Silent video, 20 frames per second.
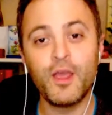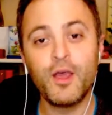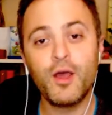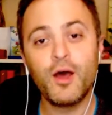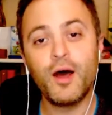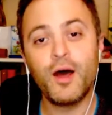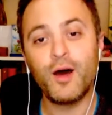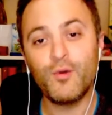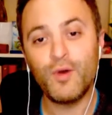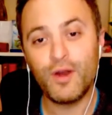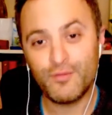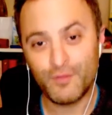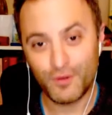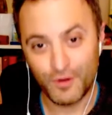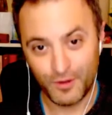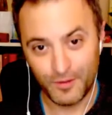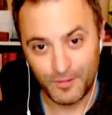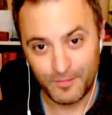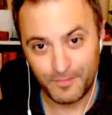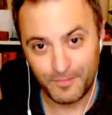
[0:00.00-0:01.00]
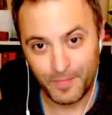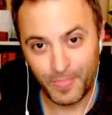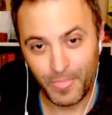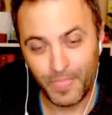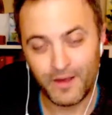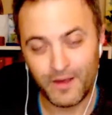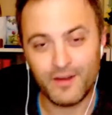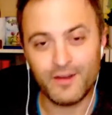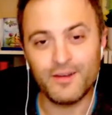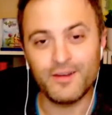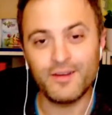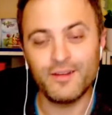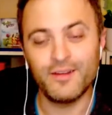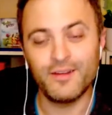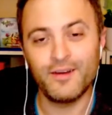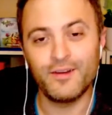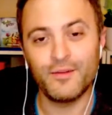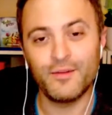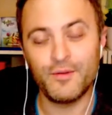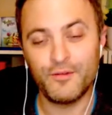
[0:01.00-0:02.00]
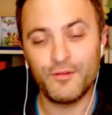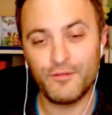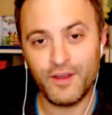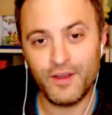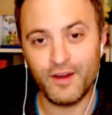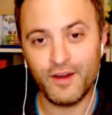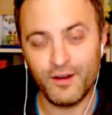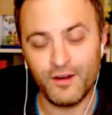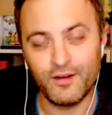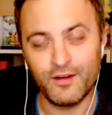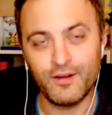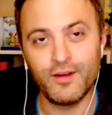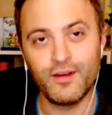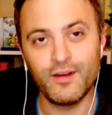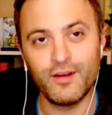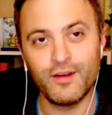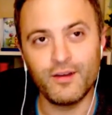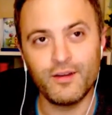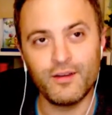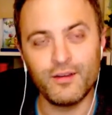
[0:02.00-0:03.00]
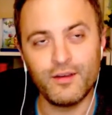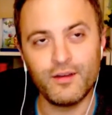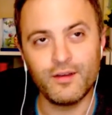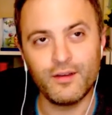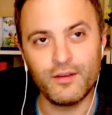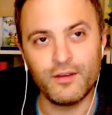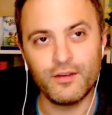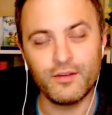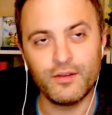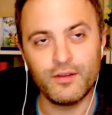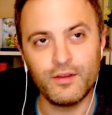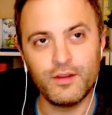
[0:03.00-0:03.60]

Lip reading: However, now to be fair,